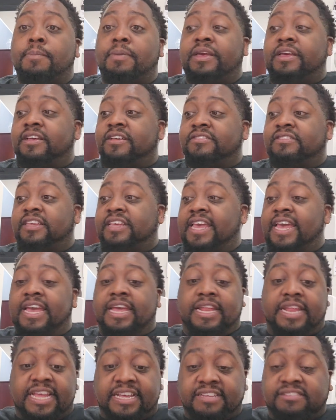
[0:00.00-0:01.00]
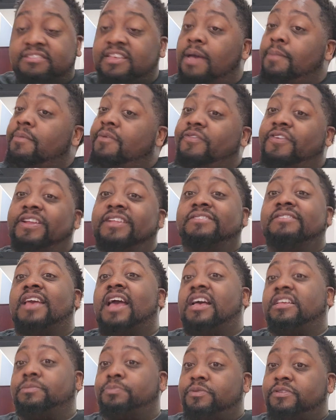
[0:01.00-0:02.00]
because again, he's coming for these
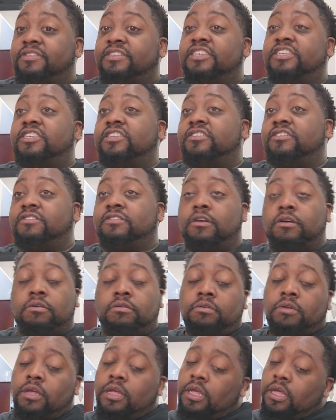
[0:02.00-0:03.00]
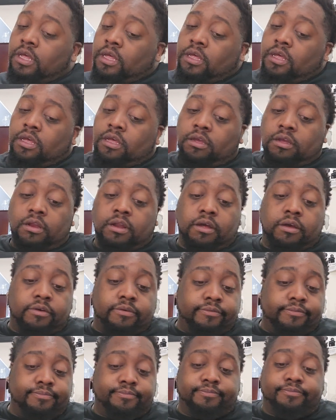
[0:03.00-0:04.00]
guys' position. So, you know,